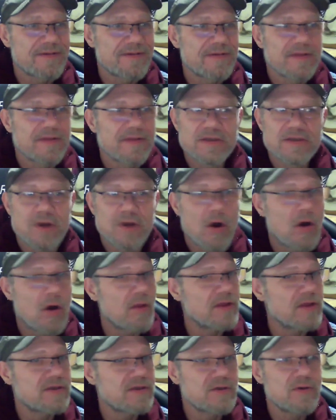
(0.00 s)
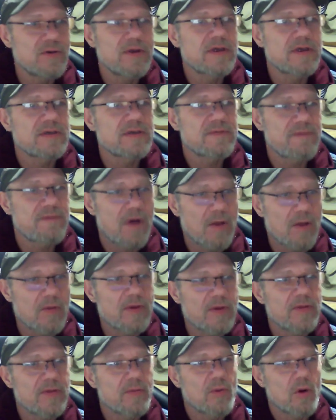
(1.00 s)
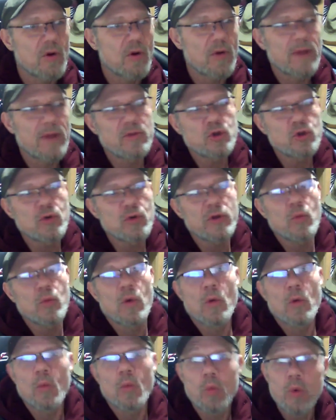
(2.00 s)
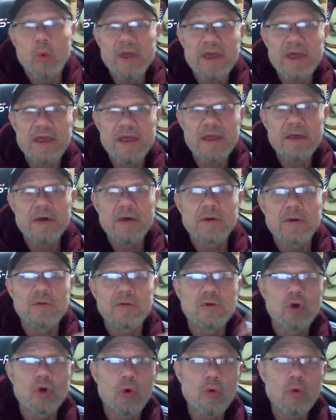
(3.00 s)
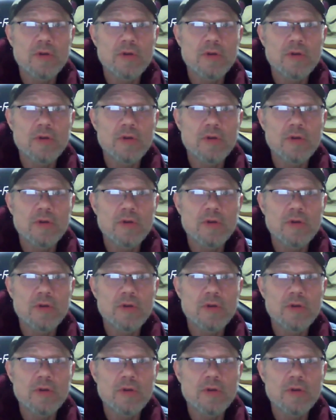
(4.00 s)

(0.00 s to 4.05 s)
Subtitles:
That's all it's doing is following the program, doing what we told